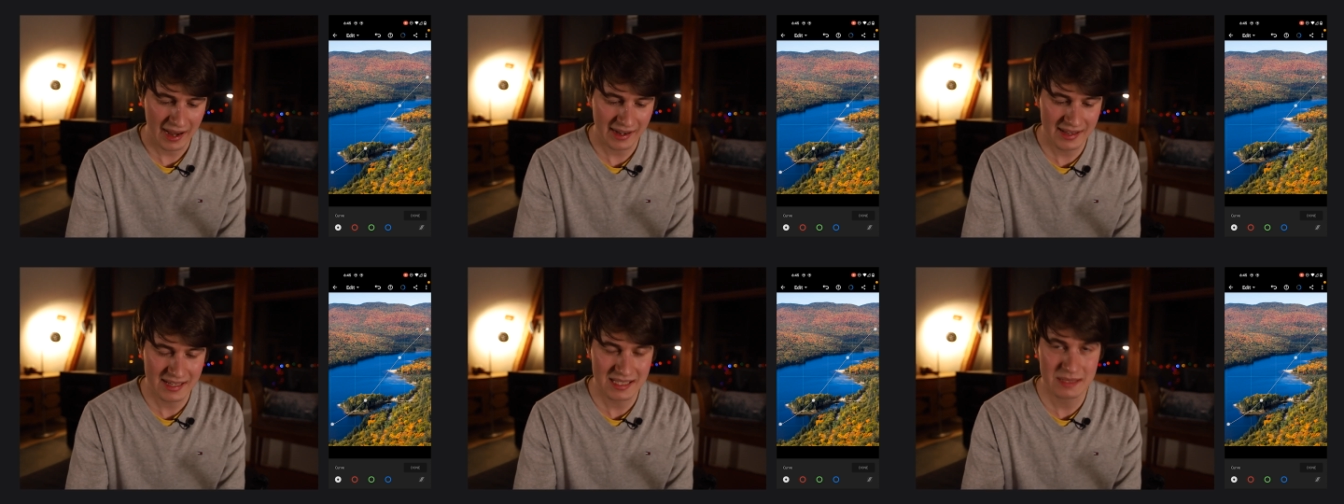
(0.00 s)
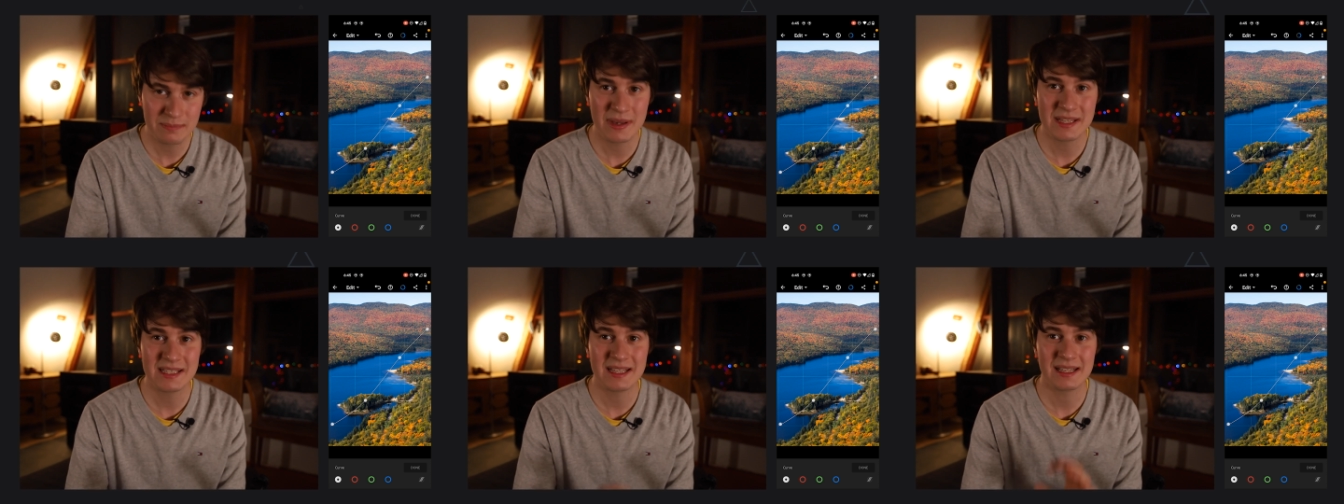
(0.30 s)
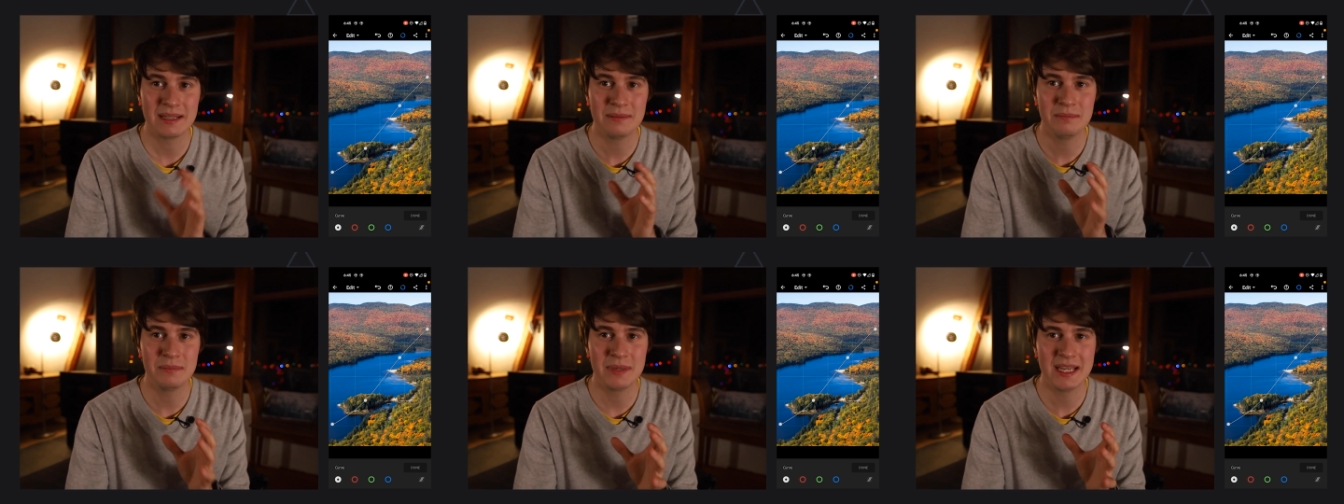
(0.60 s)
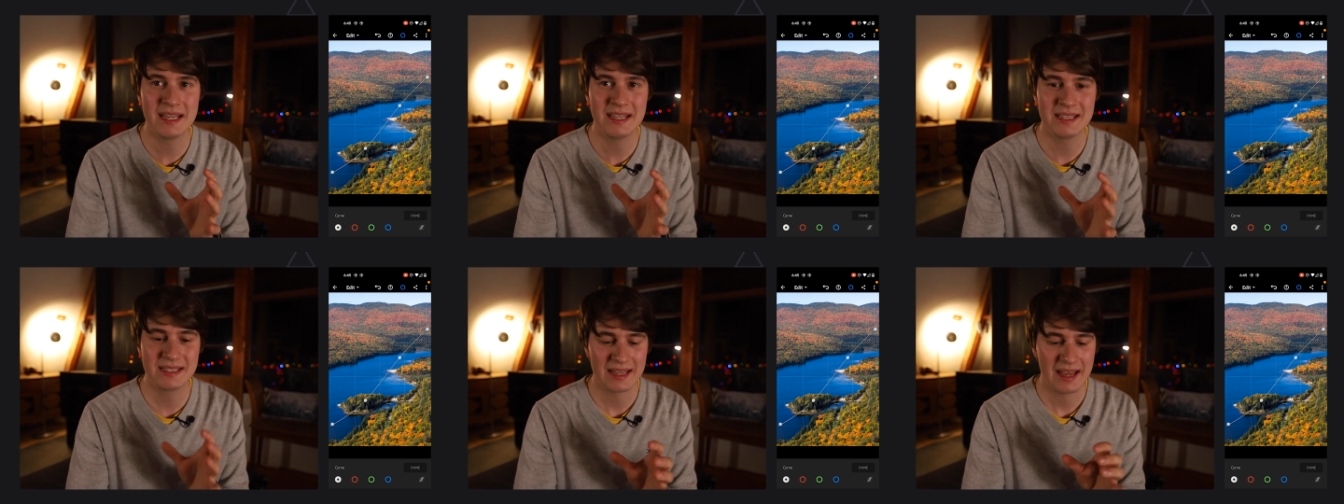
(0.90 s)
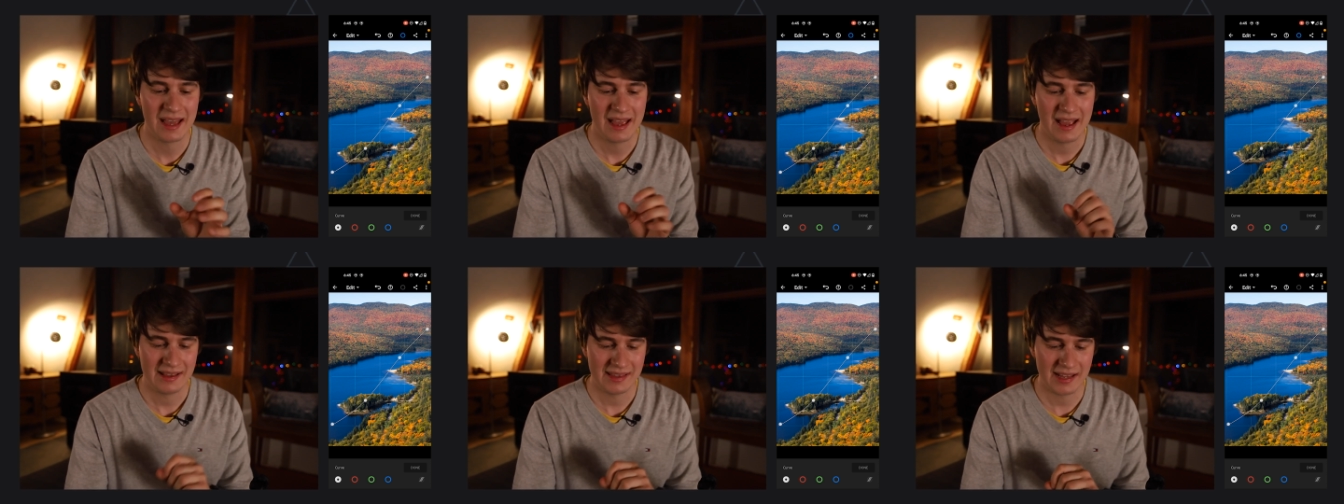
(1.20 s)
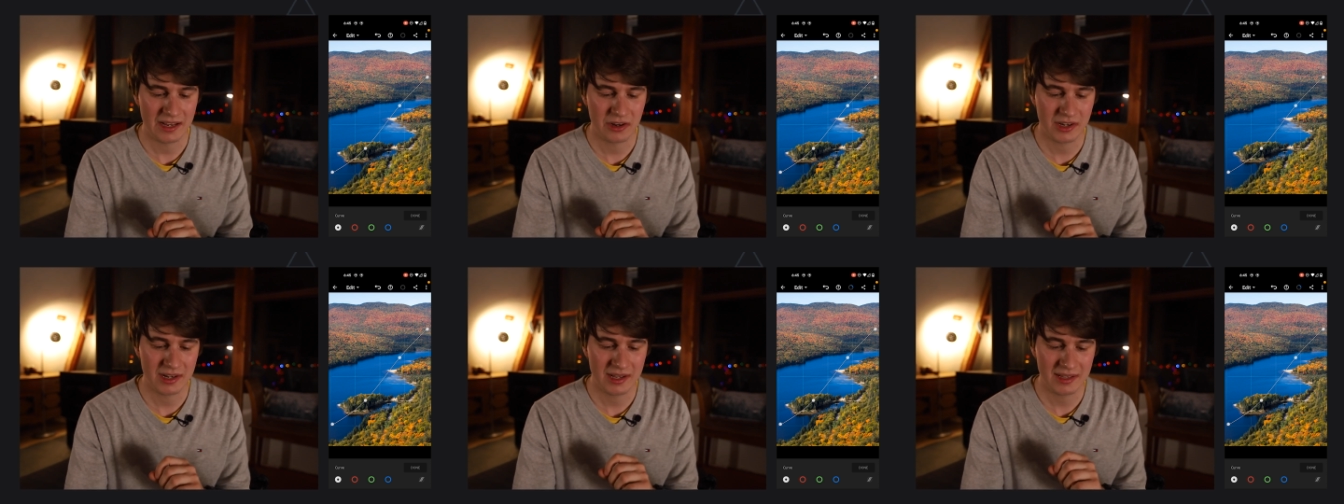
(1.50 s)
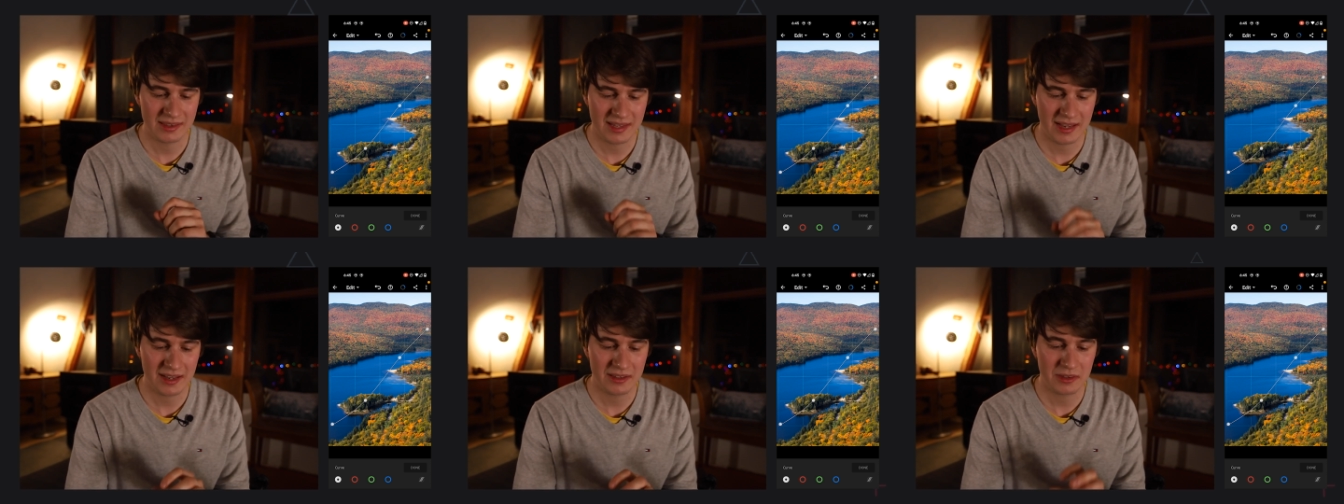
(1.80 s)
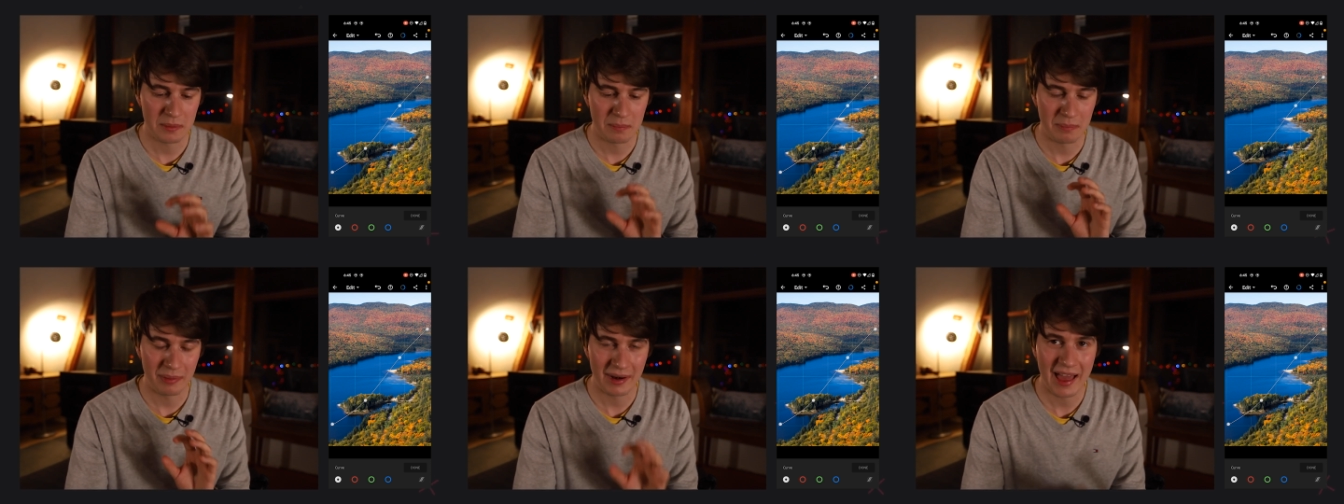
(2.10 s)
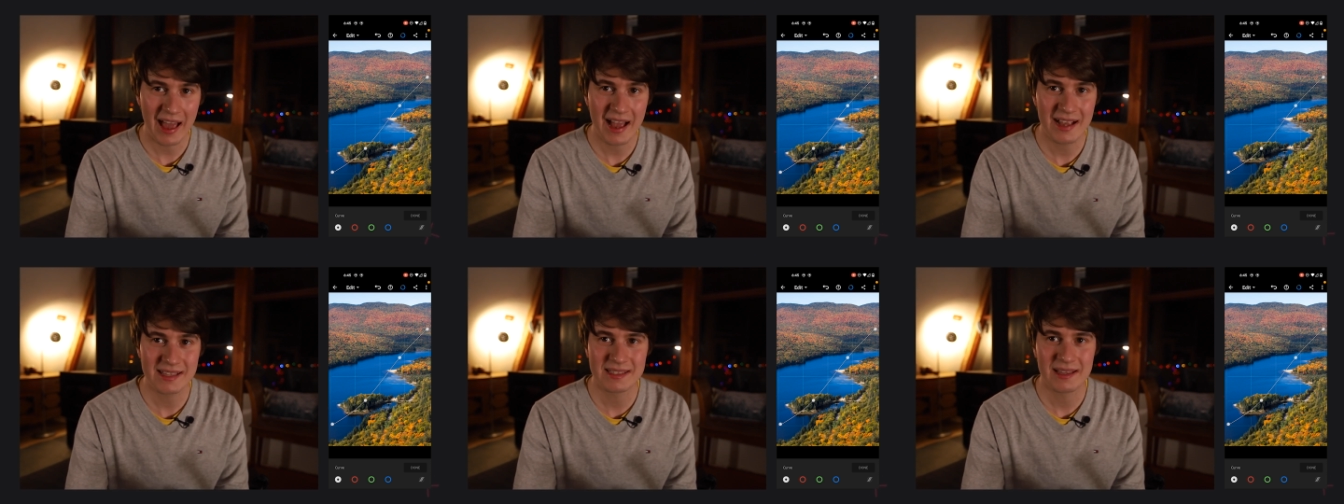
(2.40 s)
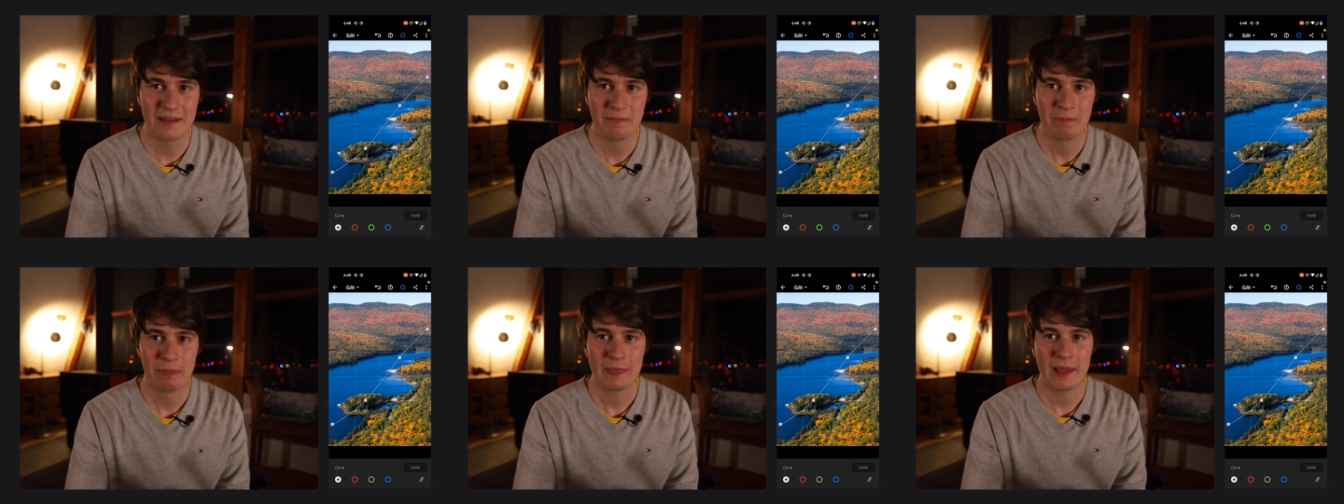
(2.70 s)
And this basically means that you're gonna take the blacks